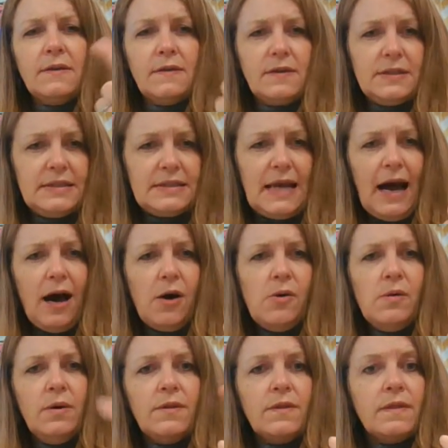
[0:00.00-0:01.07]
the
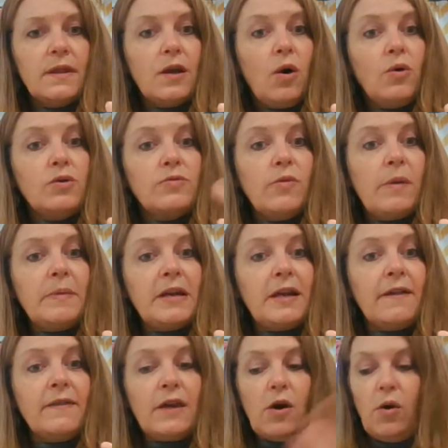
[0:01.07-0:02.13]
sow, the old woman,
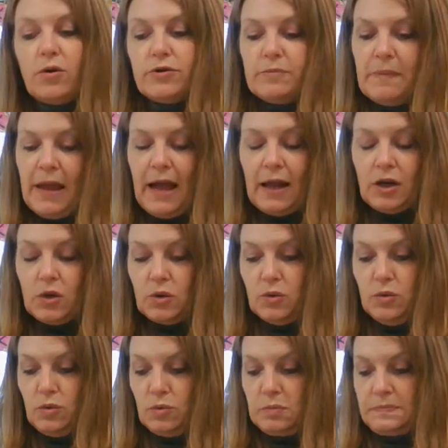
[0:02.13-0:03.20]
and the old man.
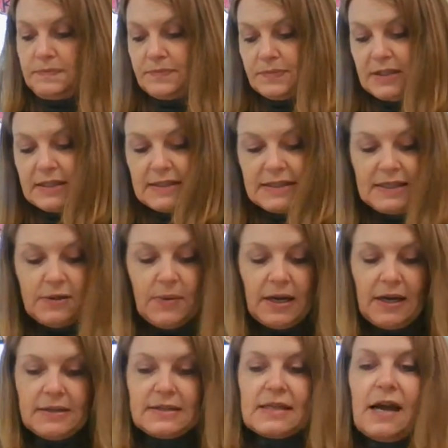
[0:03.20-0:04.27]
Ooh, let's see what
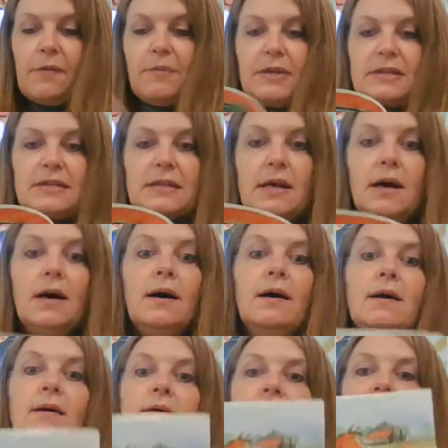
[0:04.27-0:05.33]
else happens.
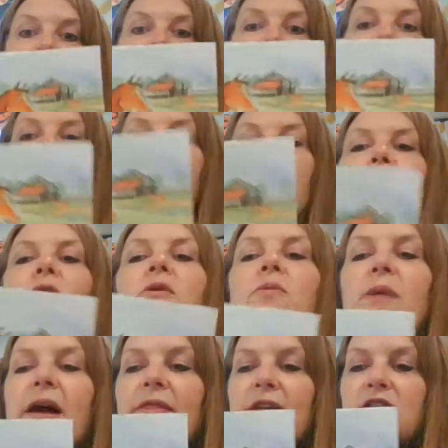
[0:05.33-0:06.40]
Down the road
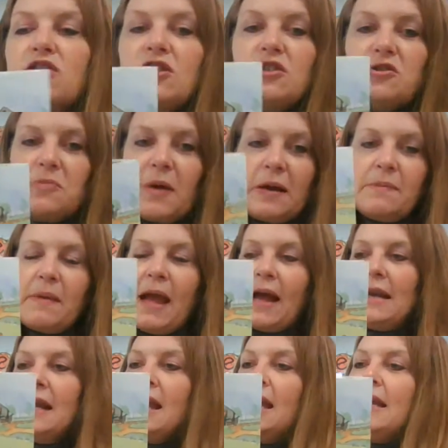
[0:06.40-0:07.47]
ran the gingerbread
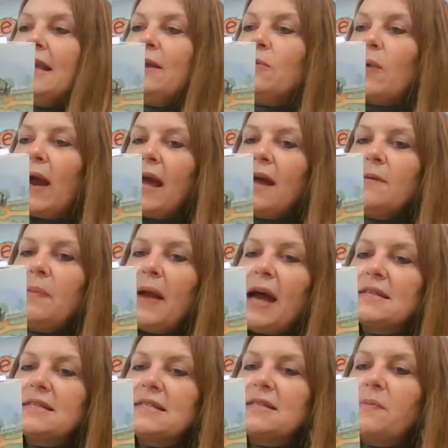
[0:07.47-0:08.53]
man. He ran
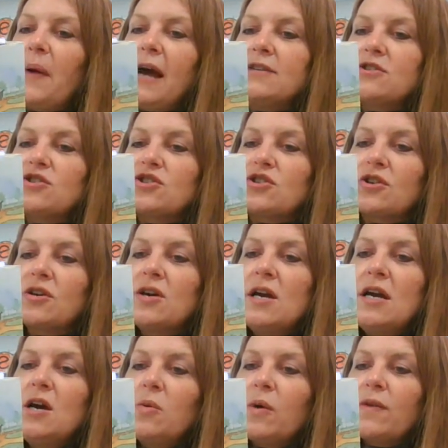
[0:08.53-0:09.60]
past the pasture
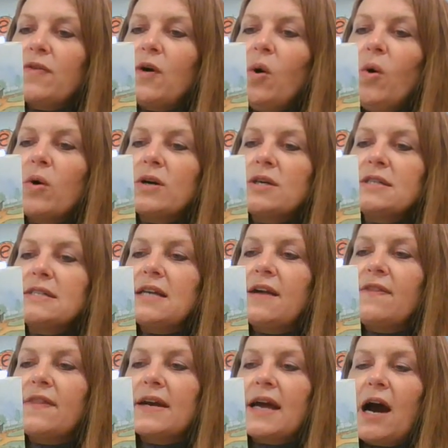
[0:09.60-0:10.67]
where the horse
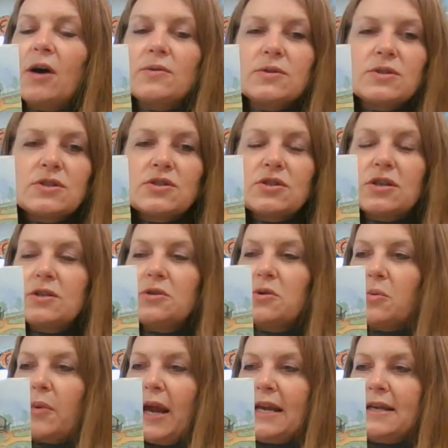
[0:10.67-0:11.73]
and the cow stood
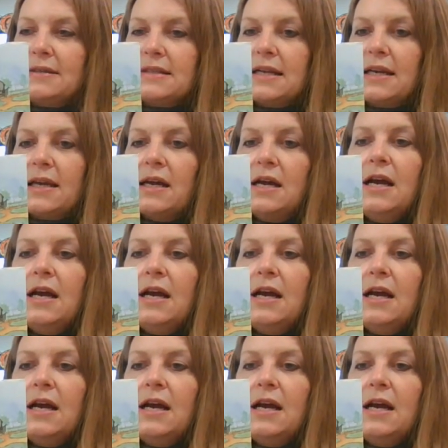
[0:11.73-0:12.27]
grazing.